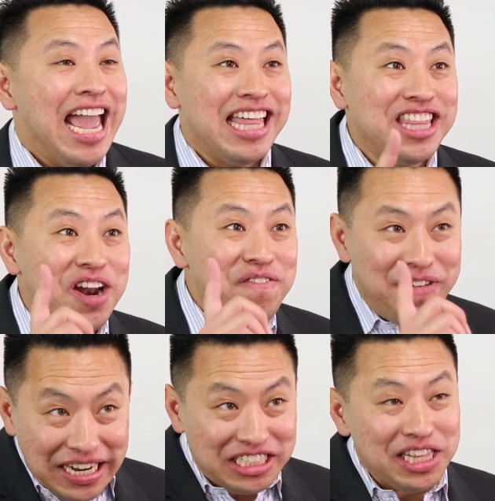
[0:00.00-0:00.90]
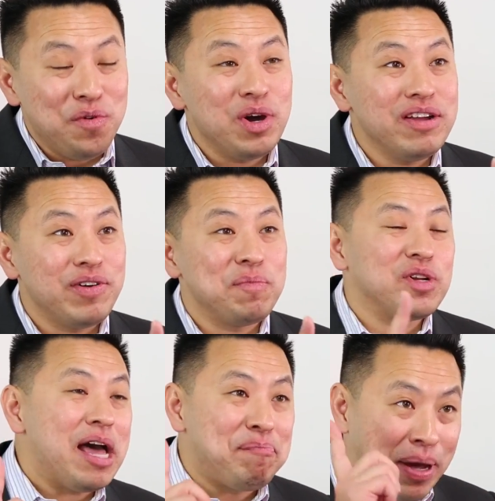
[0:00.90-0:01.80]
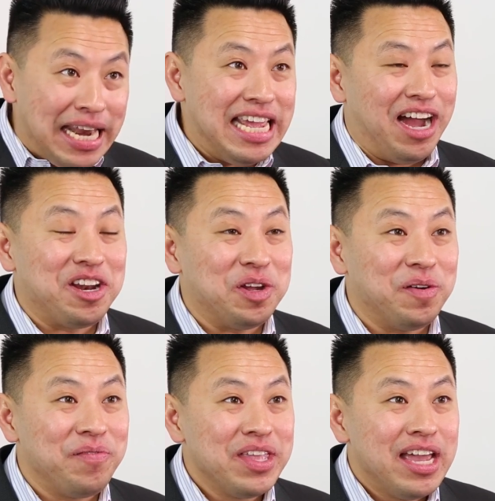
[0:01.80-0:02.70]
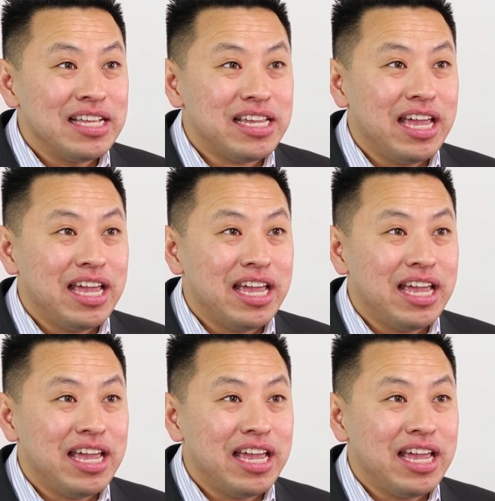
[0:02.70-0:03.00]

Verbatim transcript: and then eventually one of them will have pity on you and